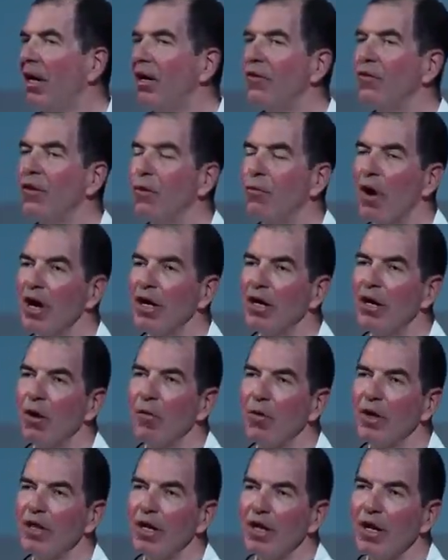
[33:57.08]
So want to know
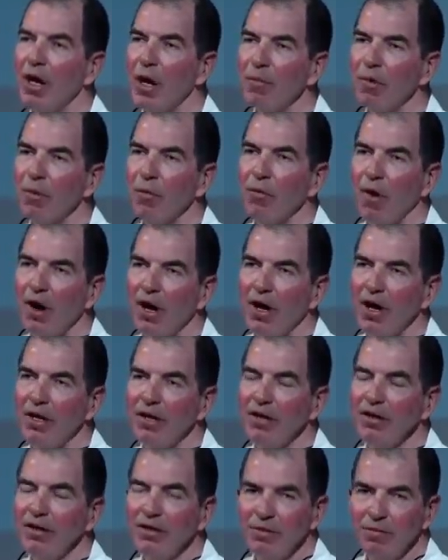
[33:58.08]
what the number
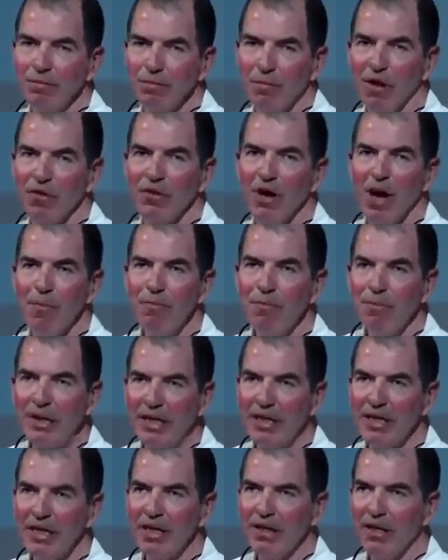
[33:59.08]
one
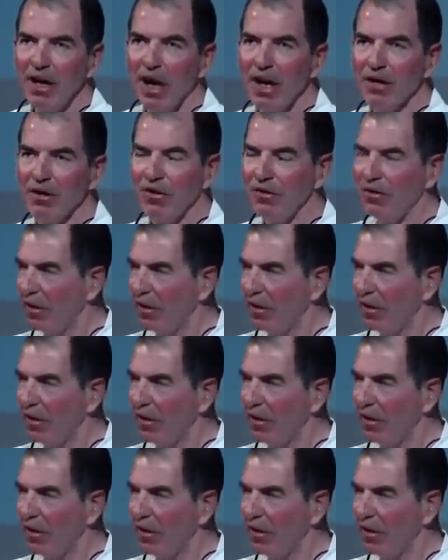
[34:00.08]
multi-billion dollar